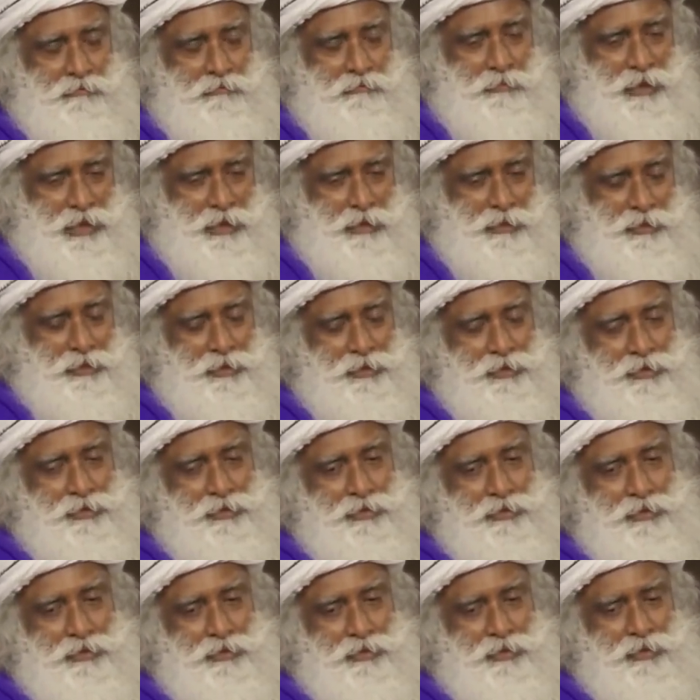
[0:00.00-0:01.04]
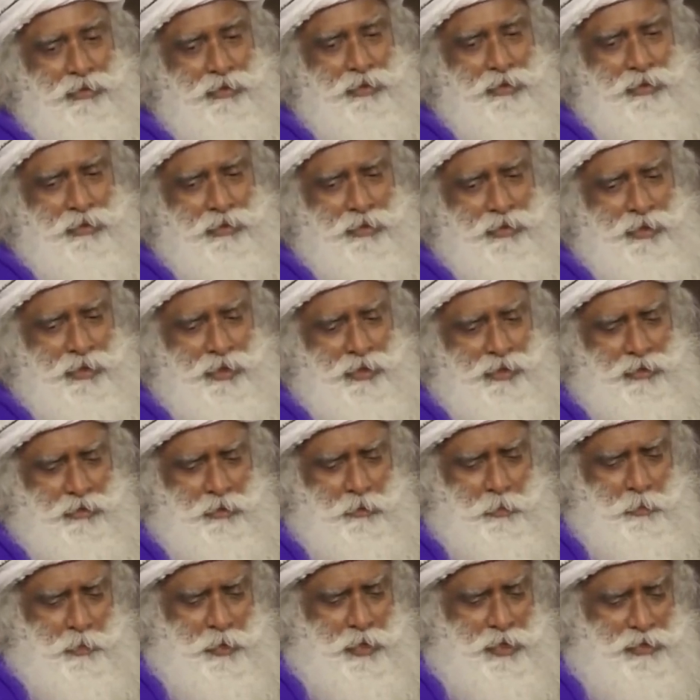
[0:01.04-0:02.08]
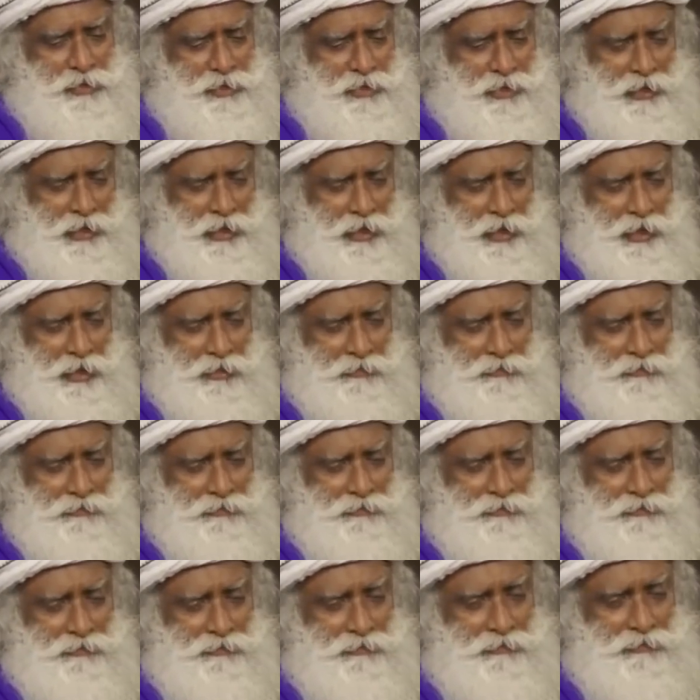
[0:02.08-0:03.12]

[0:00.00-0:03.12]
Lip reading: because in your present life,